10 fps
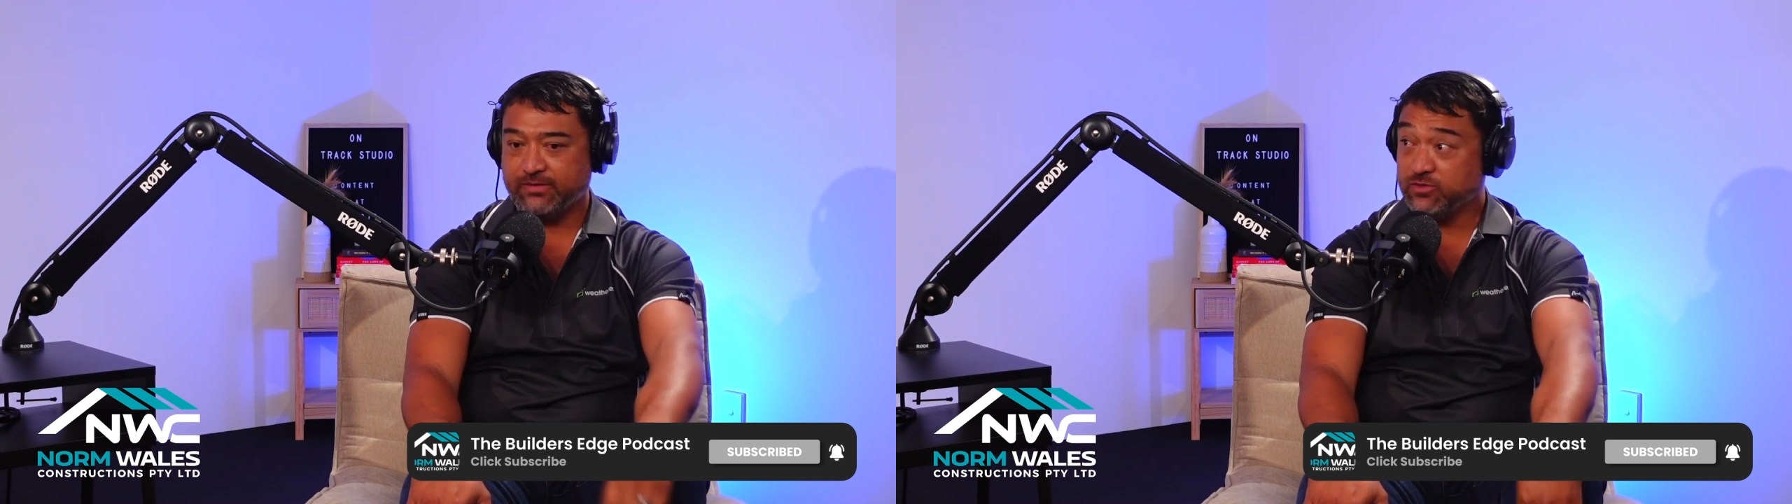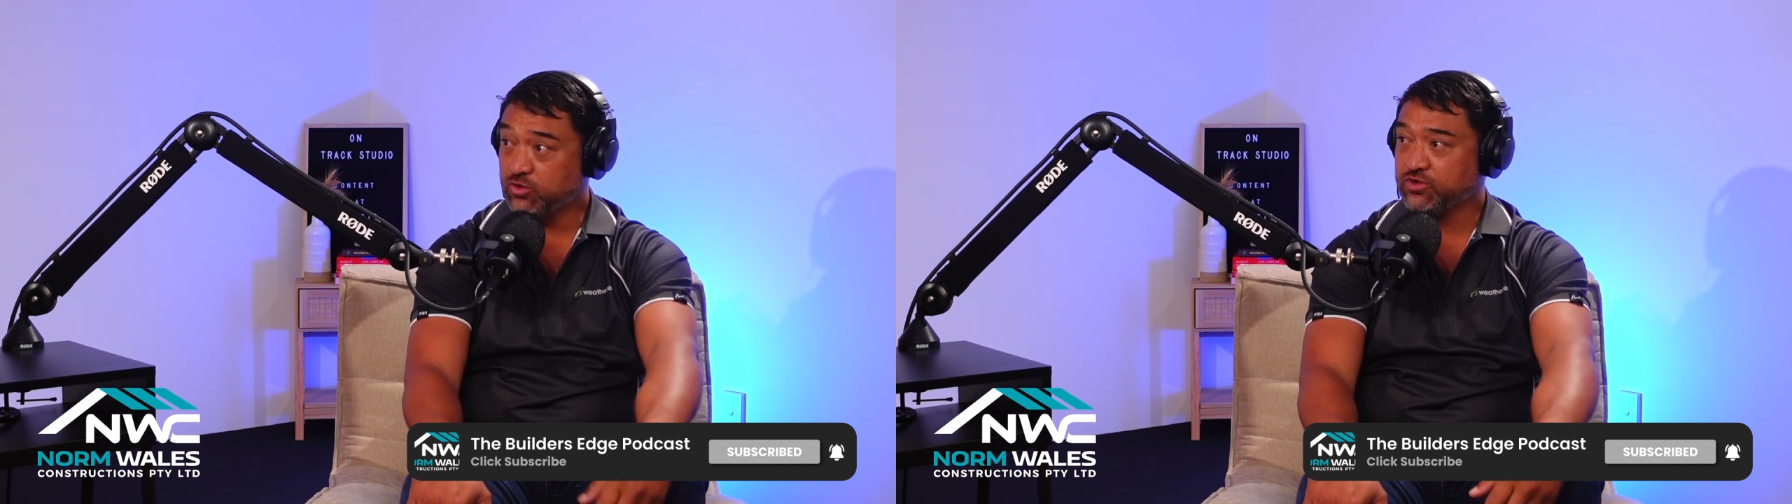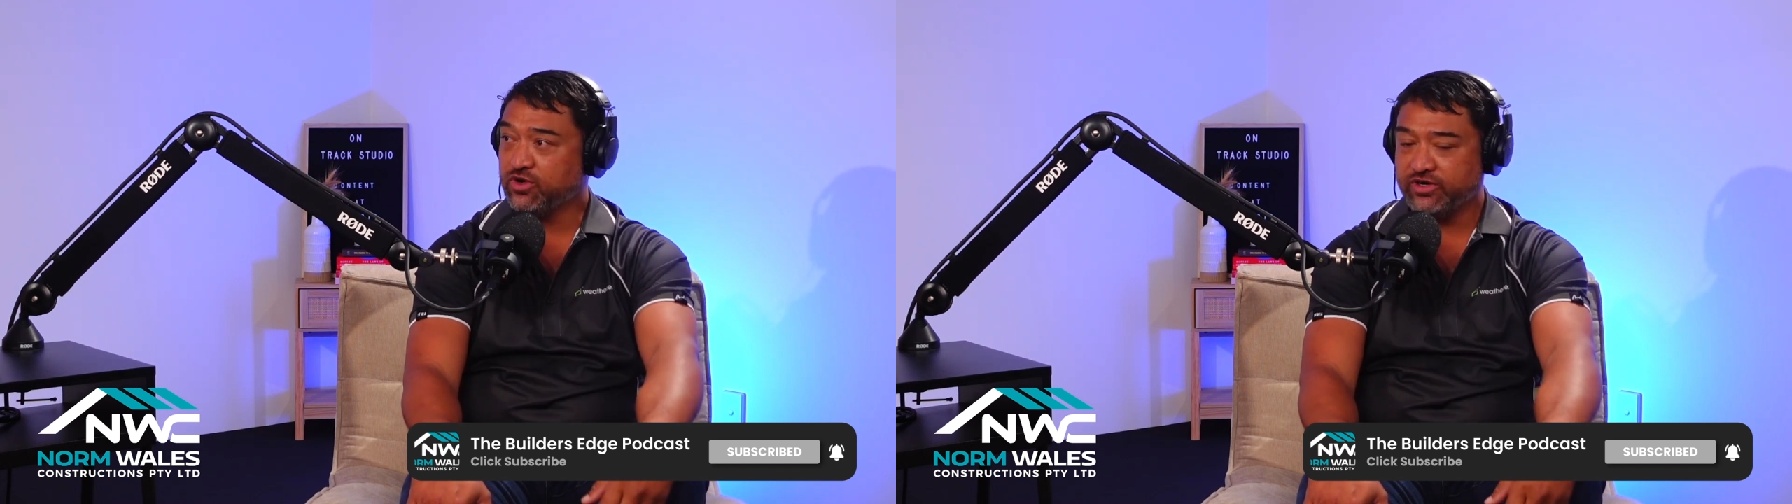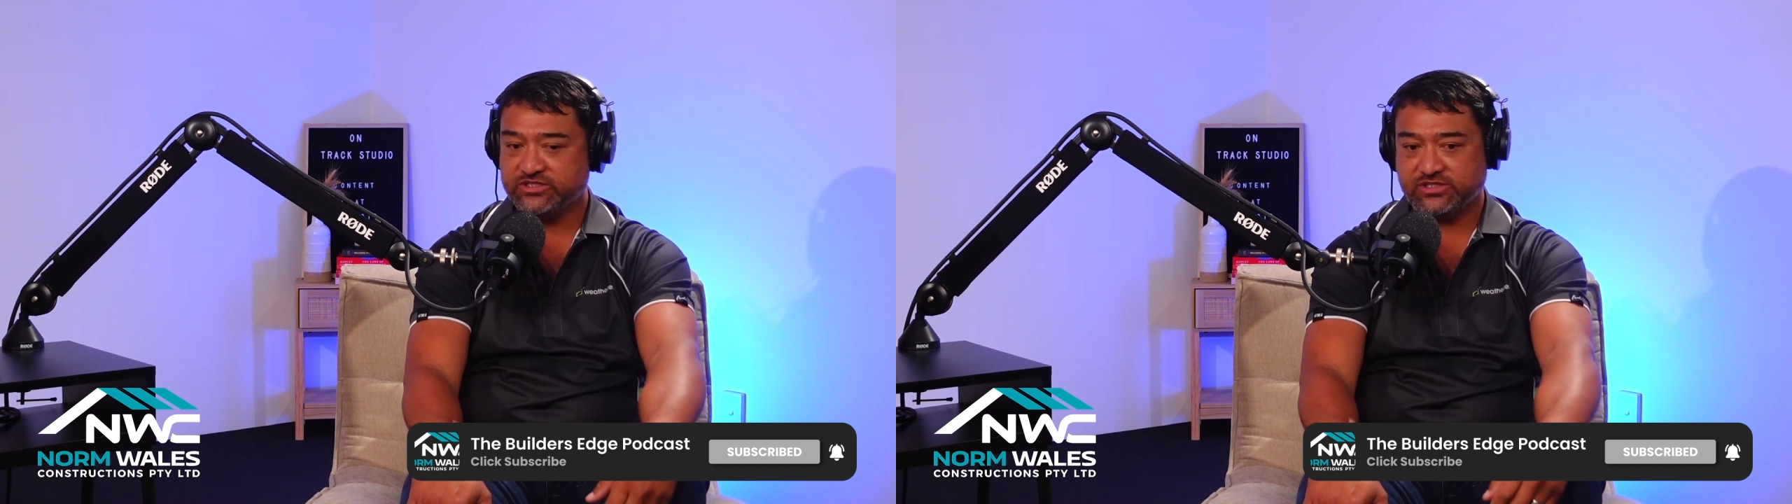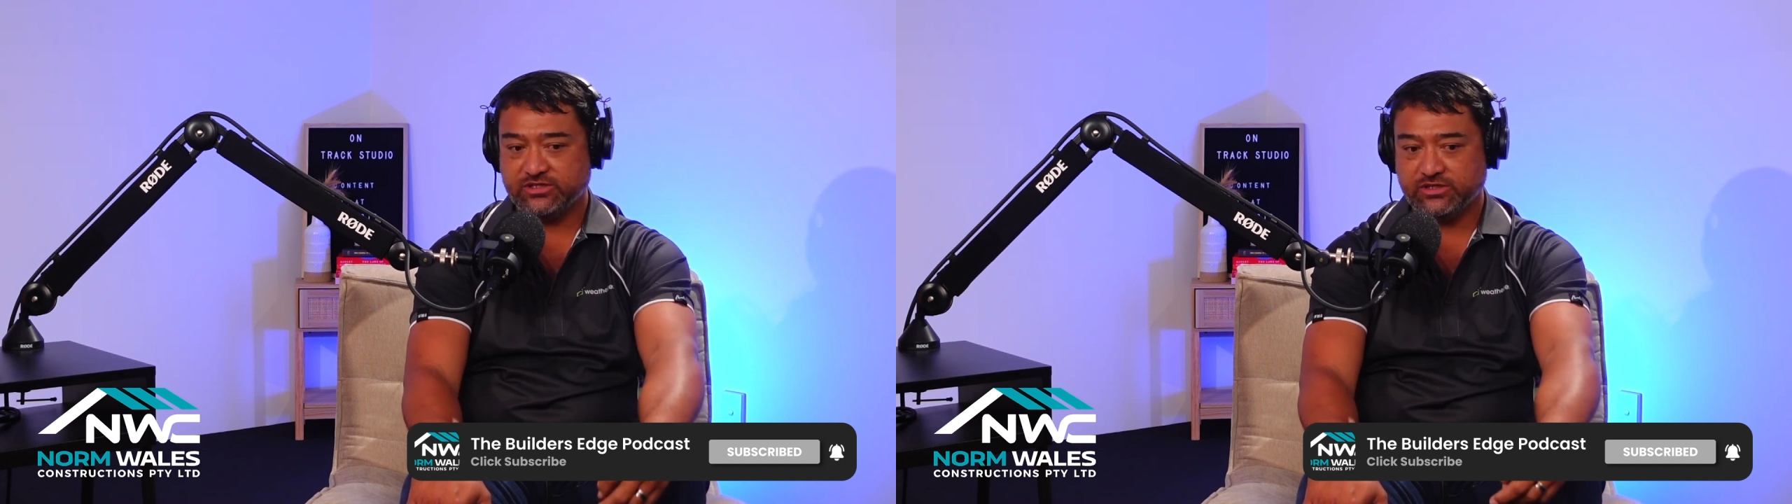your
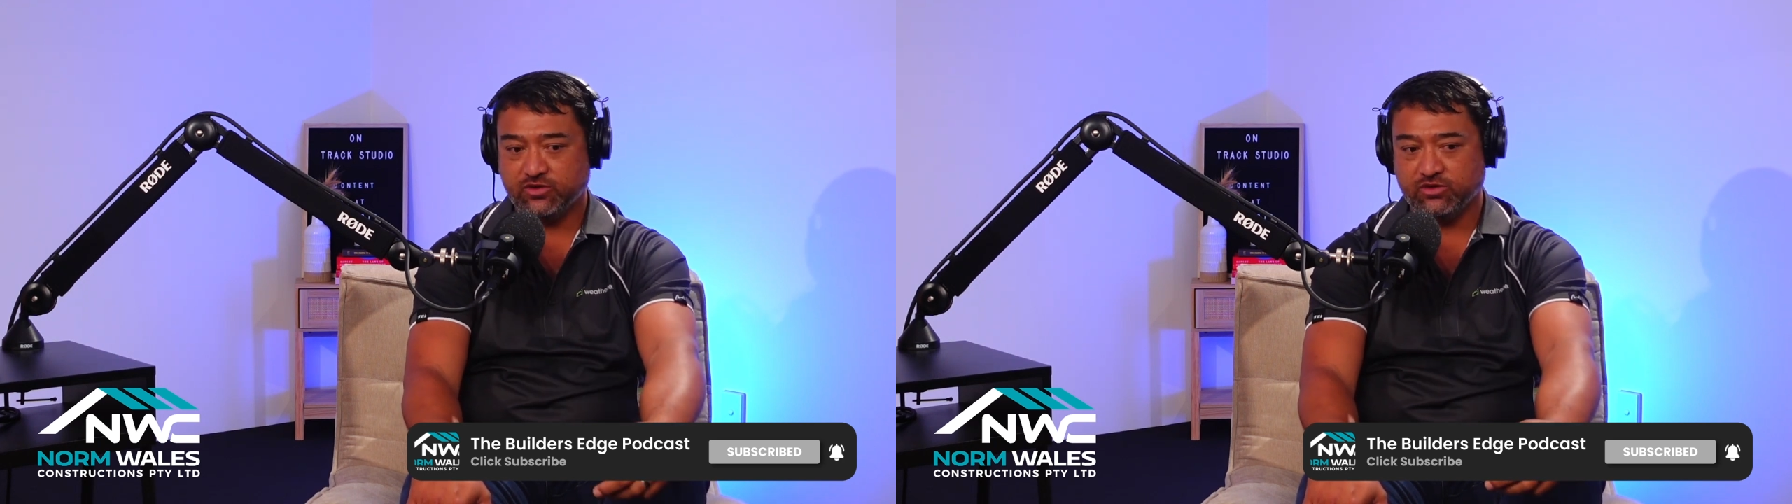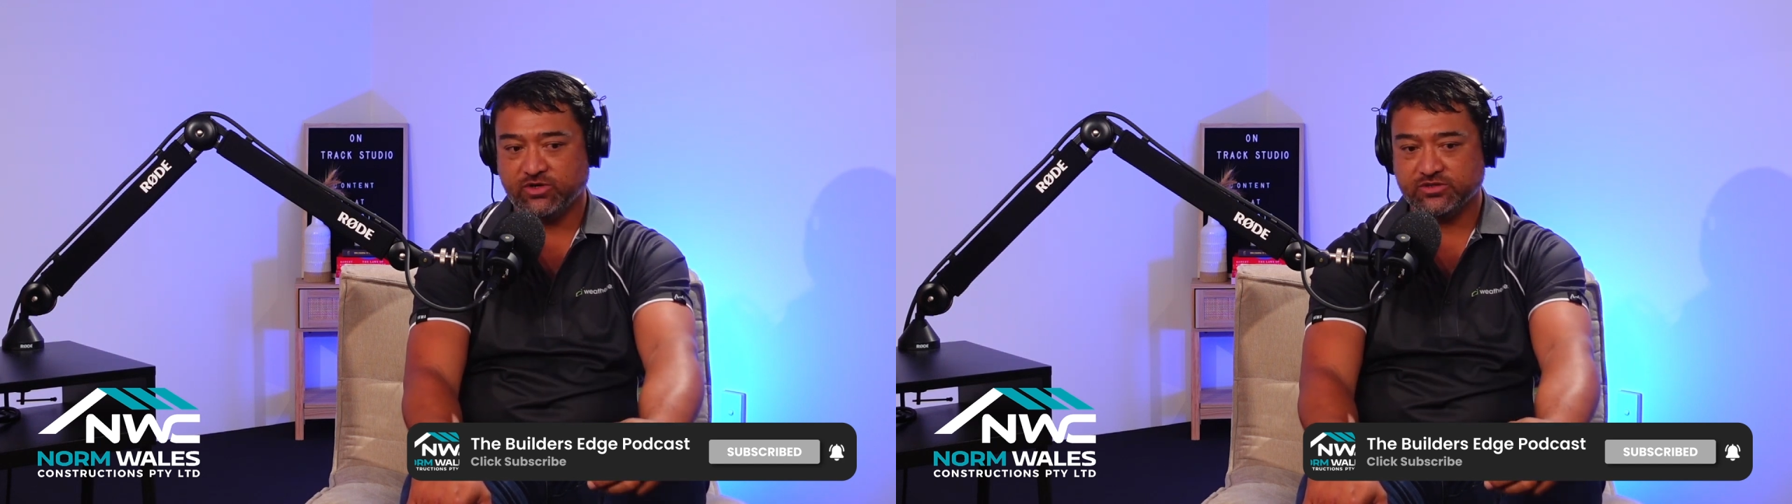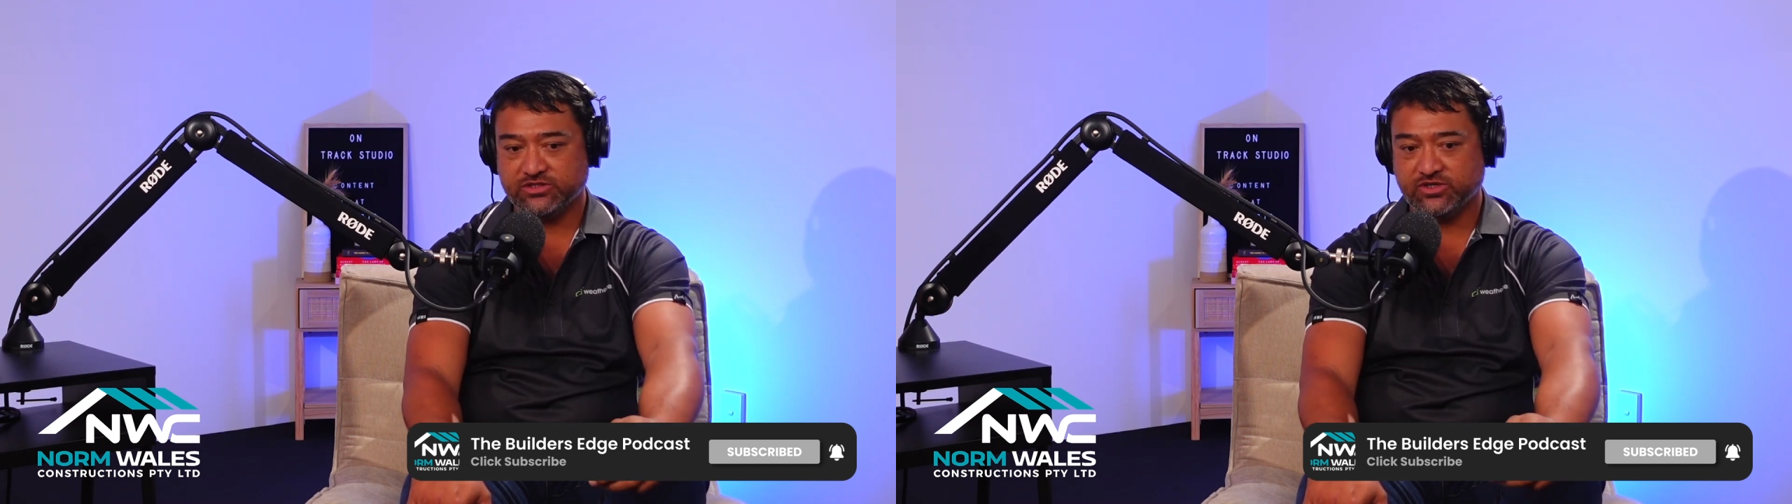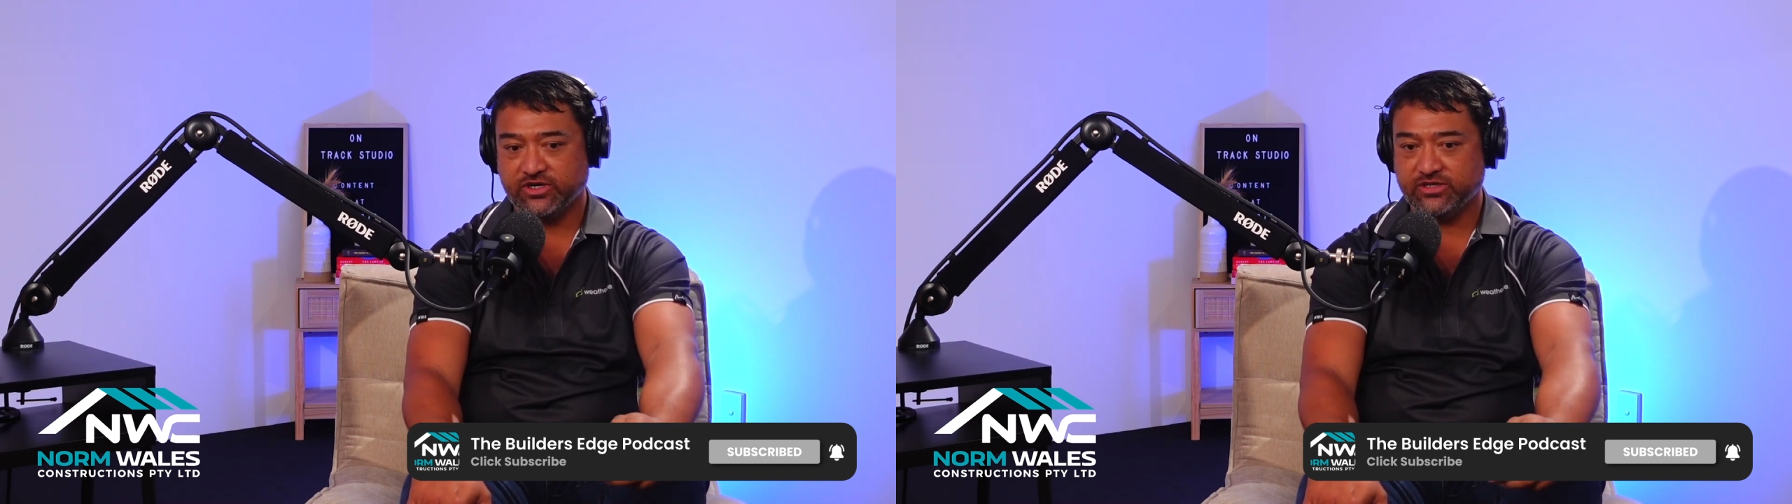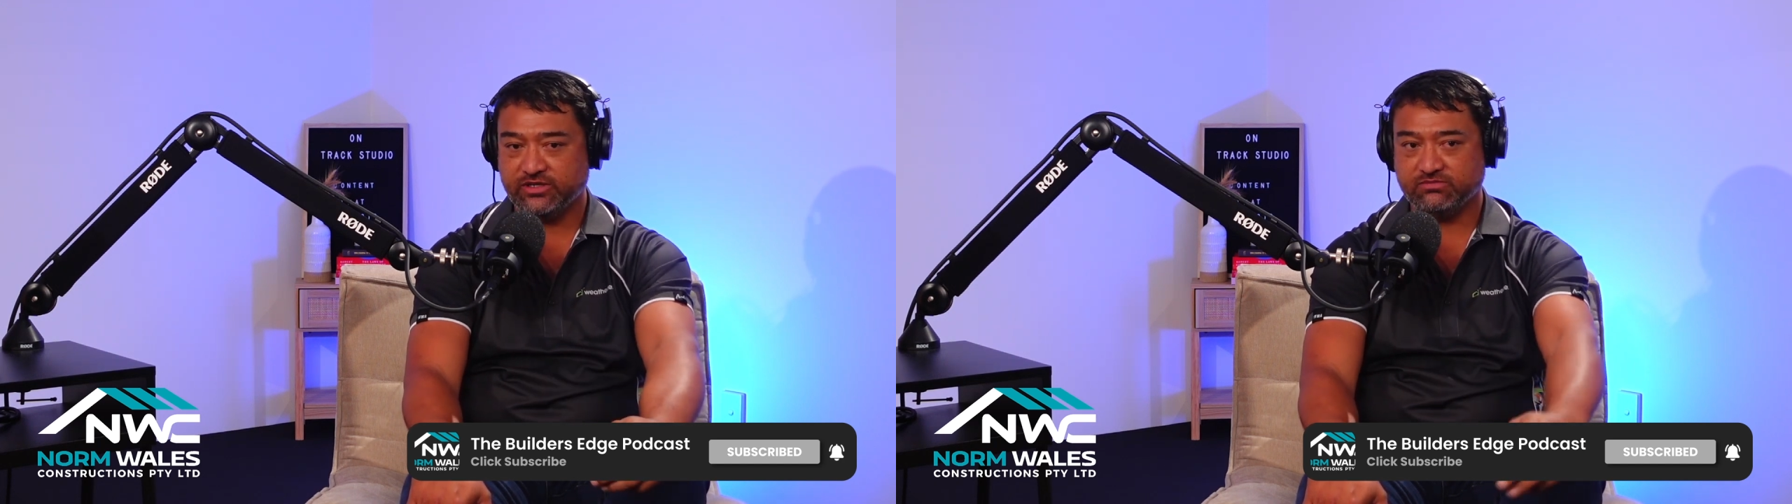guys, Norm, on site